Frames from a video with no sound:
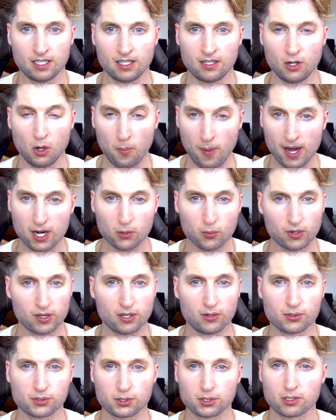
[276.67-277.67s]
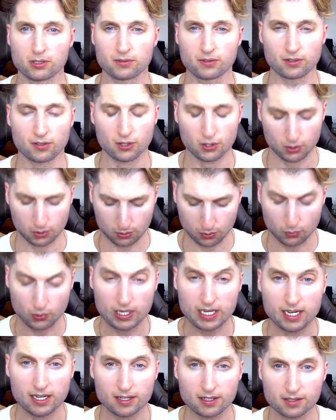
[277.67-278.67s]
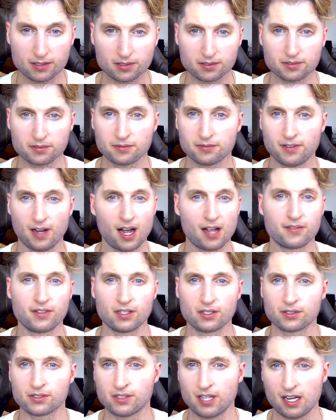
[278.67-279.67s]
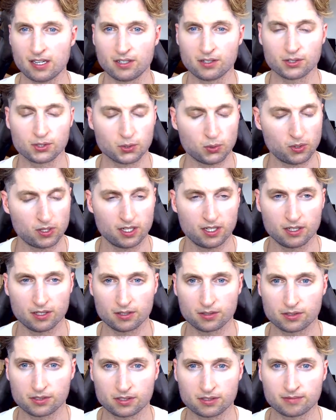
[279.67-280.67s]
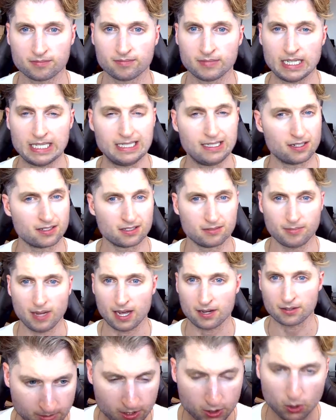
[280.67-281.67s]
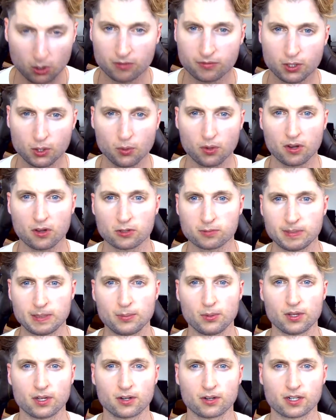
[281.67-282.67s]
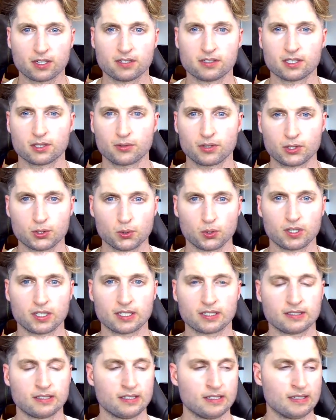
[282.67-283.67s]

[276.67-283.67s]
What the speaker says: no matter whether you serve 3 years, 5 years, 10 years, 20 years, it doesn't matter. So if you're one of those people that are considering joining,